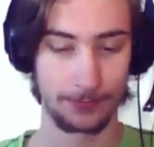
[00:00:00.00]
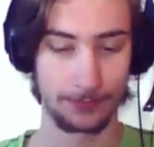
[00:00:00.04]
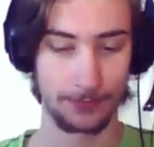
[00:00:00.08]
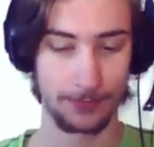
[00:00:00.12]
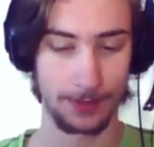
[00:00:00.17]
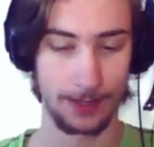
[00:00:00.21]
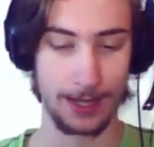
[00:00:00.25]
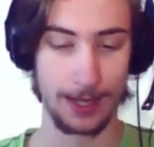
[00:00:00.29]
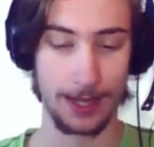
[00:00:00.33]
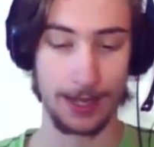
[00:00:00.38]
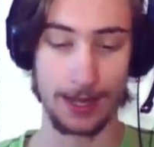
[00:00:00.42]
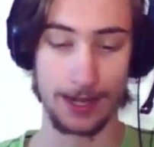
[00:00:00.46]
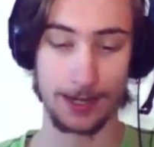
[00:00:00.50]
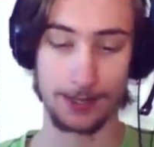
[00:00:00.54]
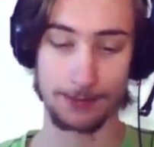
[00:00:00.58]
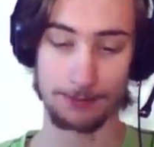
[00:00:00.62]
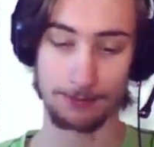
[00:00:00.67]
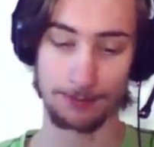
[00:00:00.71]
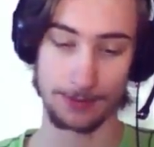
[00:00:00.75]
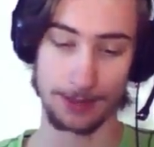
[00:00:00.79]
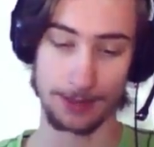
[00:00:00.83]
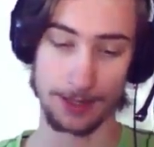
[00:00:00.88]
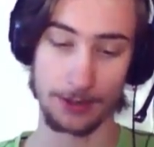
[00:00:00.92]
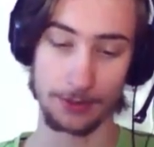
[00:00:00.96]
And
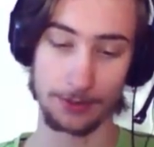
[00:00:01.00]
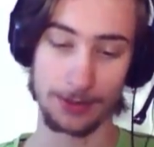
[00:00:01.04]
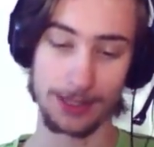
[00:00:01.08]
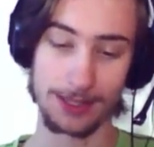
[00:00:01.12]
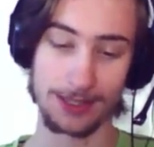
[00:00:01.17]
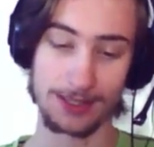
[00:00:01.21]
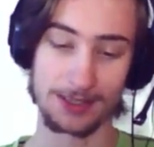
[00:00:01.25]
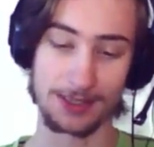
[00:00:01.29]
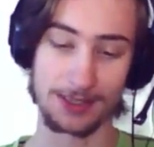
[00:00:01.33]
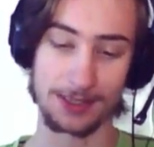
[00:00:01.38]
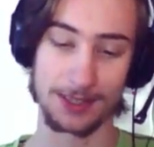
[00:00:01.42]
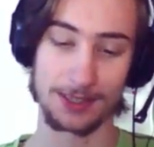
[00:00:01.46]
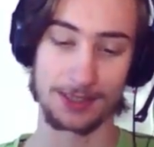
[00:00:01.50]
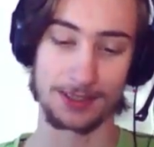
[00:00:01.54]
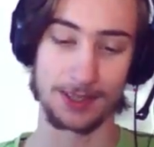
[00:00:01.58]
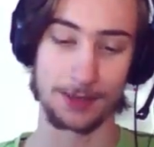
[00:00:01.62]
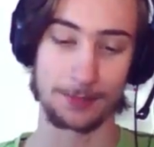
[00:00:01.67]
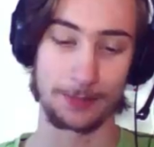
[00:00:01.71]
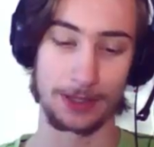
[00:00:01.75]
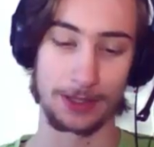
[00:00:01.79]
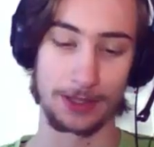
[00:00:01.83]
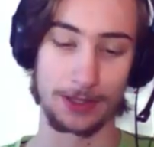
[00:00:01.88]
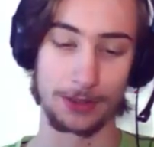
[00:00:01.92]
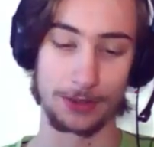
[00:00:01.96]
though this is
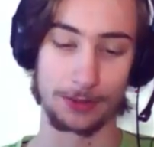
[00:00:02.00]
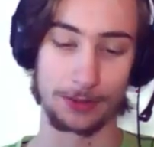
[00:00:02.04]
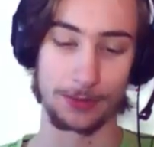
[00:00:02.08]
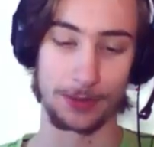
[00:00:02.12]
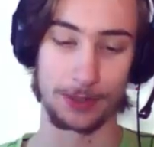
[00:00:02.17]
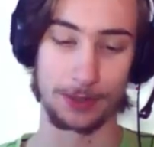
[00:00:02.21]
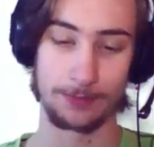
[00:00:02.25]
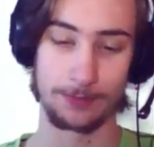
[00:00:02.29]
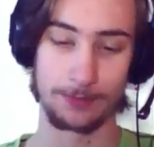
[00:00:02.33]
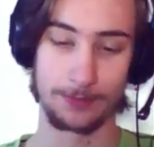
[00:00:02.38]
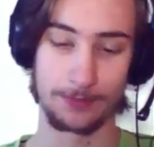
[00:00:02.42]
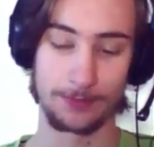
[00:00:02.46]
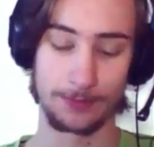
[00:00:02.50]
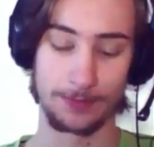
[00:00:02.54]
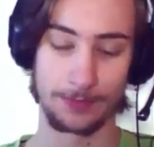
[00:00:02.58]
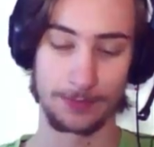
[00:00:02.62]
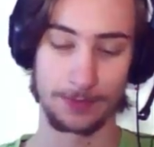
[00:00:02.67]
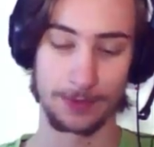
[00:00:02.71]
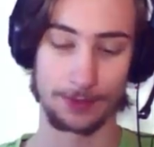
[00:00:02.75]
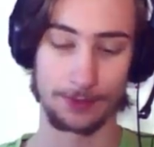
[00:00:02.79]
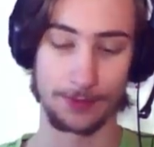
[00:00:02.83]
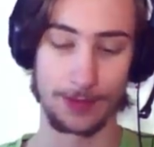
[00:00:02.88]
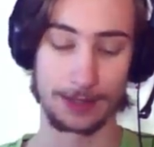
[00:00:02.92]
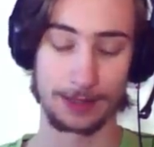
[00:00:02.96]
something useful.
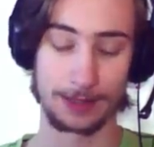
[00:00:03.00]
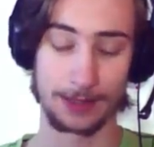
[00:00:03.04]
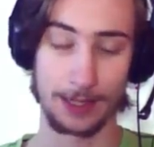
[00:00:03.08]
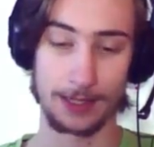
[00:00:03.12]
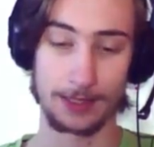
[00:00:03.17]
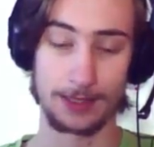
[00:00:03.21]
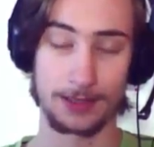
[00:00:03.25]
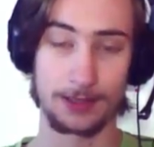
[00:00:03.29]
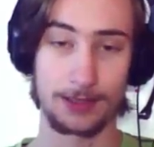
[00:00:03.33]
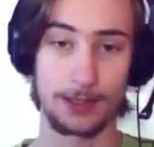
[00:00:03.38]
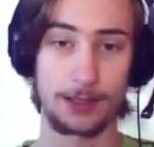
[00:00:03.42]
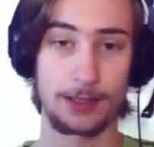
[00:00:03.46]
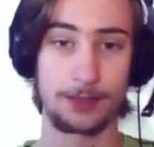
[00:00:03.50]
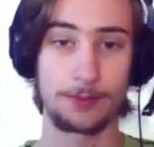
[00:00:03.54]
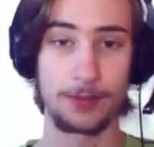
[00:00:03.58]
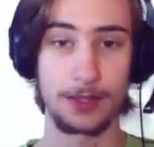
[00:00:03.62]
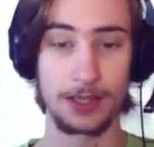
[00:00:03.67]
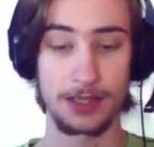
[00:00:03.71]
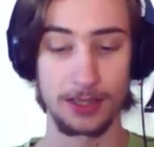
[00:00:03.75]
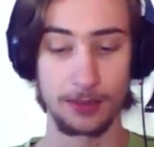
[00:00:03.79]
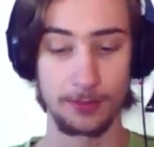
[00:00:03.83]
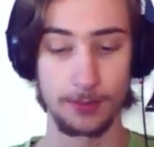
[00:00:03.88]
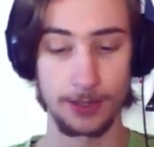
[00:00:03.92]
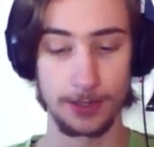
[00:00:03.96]
The fact that it's still
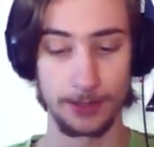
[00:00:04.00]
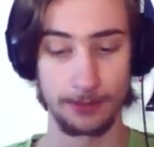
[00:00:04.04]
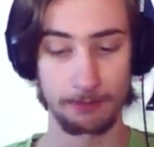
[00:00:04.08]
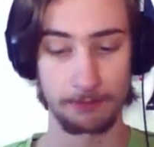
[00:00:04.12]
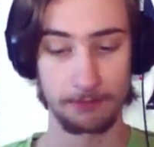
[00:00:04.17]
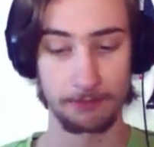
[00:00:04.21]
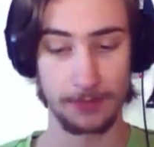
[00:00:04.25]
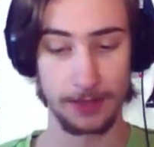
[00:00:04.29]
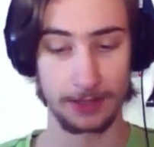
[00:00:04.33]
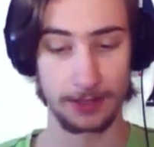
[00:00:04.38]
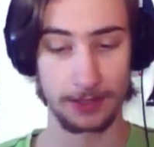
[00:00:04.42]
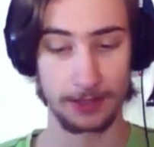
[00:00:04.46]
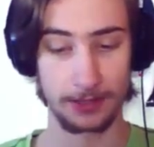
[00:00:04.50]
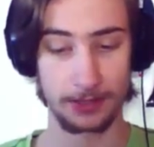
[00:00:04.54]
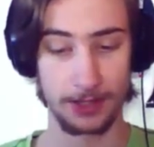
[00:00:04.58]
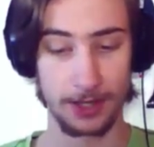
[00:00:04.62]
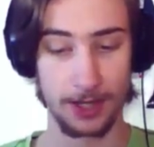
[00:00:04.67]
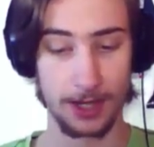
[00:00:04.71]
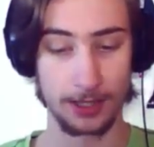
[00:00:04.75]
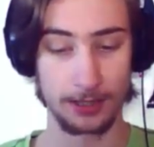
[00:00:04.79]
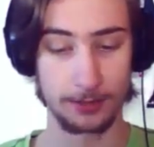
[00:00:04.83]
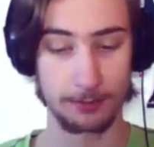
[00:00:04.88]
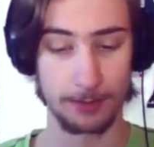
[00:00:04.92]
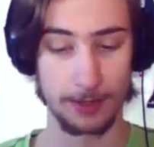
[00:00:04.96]
invincible at the
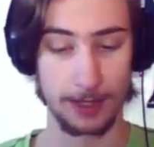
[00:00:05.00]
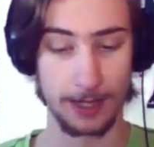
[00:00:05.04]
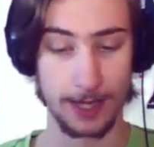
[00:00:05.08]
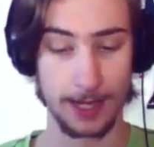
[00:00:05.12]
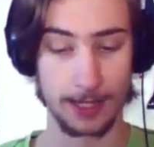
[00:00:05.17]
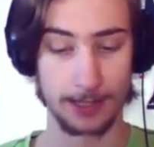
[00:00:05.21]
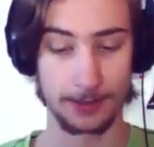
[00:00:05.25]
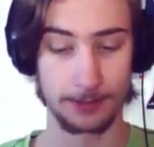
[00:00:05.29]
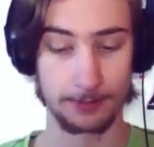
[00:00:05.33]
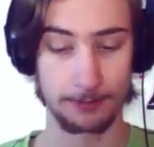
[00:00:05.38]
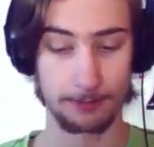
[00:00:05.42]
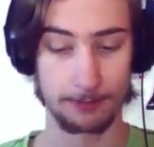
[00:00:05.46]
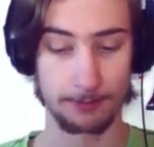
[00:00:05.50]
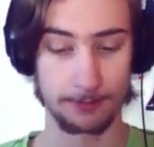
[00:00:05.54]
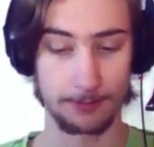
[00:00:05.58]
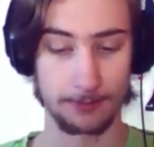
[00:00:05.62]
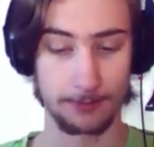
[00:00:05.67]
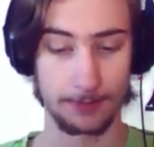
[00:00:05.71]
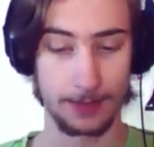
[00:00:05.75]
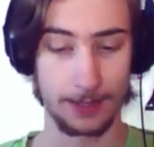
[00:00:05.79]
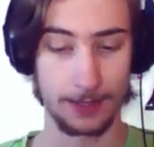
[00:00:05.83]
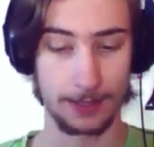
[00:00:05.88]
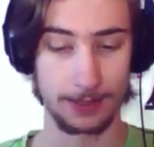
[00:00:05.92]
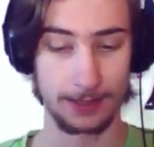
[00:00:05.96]
start, but
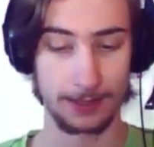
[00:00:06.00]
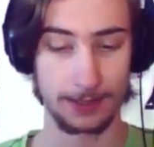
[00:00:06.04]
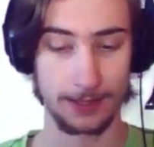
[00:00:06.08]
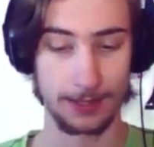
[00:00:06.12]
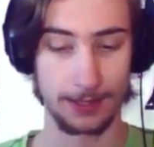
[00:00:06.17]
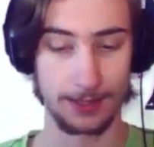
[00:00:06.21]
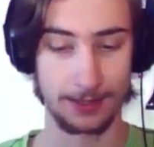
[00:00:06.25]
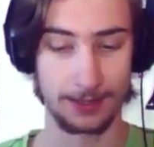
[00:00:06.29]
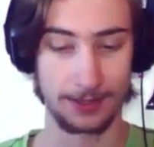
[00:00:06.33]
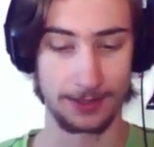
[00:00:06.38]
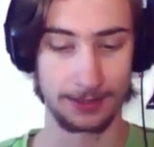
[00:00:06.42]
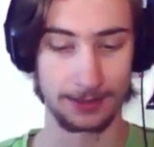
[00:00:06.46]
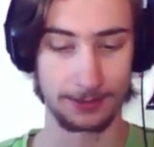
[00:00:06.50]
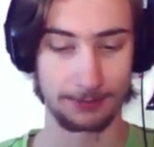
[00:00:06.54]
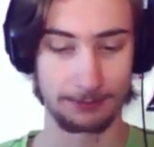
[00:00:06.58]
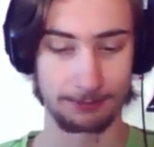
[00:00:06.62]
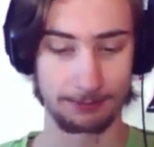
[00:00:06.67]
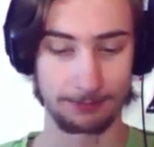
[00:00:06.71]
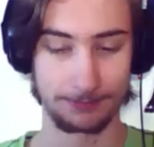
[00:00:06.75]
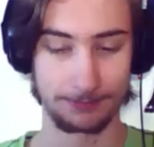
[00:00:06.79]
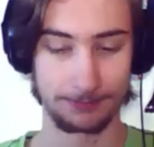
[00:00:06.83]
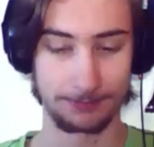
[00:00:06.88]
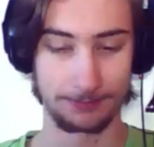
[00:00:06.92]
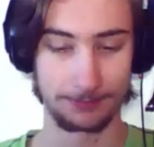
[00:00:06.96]
it still
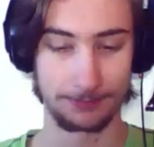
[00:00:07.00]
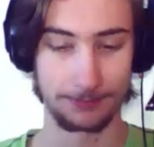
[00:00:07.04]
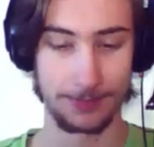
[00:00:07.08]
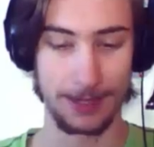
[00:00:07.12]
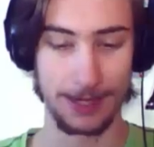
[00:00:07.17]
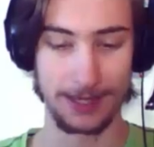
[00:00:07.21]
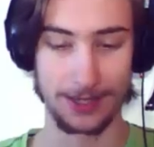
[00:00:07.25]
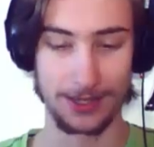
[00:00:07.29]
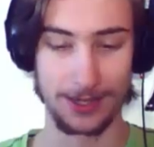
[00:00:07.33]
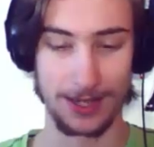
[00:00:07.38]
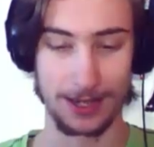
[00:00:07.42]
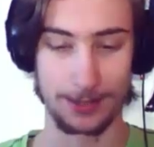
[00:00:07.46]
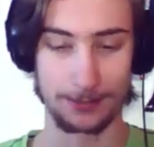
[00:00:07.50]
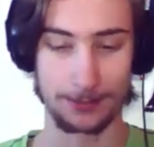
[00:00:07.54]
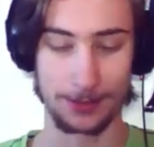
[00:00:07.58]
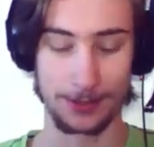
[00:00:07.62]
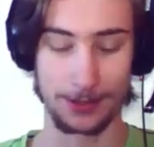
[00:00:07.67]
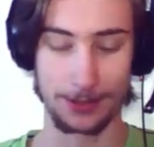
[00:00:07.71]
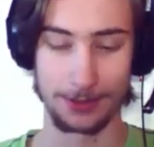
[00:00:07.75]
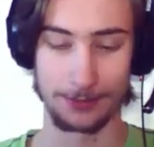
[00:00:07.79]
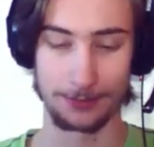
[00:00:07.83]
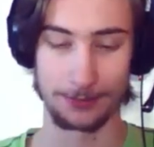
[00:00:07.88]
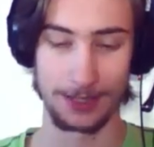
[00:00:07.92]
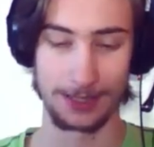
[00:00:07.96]
might not help
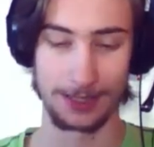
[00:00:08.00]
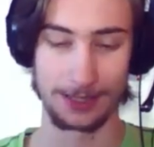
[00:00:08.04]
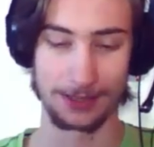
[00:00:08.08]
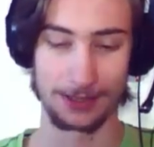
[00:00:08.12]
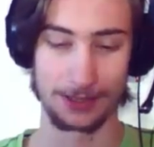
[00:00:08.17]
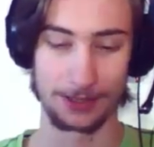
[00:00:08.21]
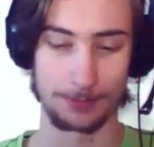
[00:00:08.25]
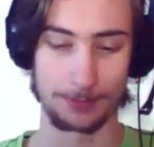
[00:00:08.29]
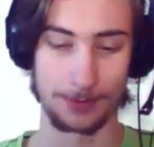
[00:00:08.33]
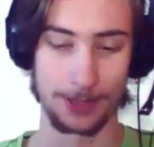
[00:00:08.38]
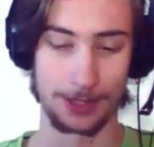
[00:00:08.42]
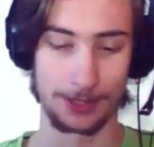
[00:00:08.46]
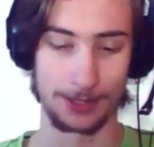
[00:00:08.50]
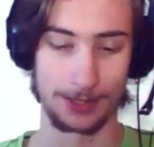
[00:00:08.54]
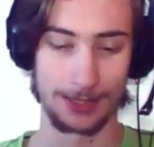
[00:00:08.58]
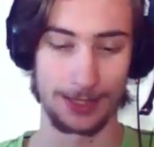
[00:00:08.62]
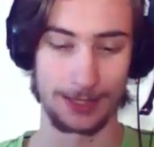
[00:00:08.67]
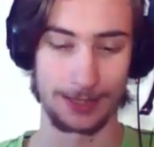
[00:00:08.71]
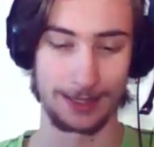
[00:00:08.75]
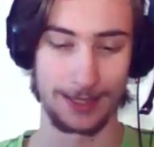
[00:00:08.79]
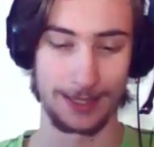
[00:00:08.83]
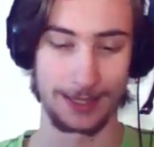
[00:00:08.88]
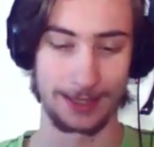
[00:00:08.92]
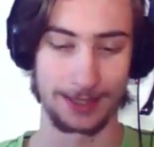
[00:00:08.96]
you if they could just block it
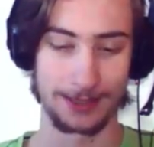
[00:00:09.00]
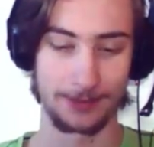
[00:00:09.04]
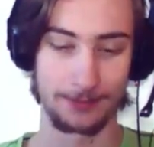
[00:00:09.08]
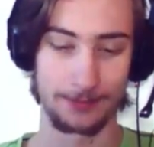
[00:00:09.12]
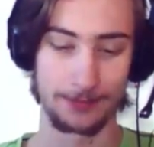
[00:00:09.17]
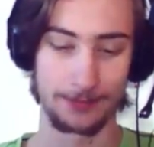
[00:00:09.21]
like that.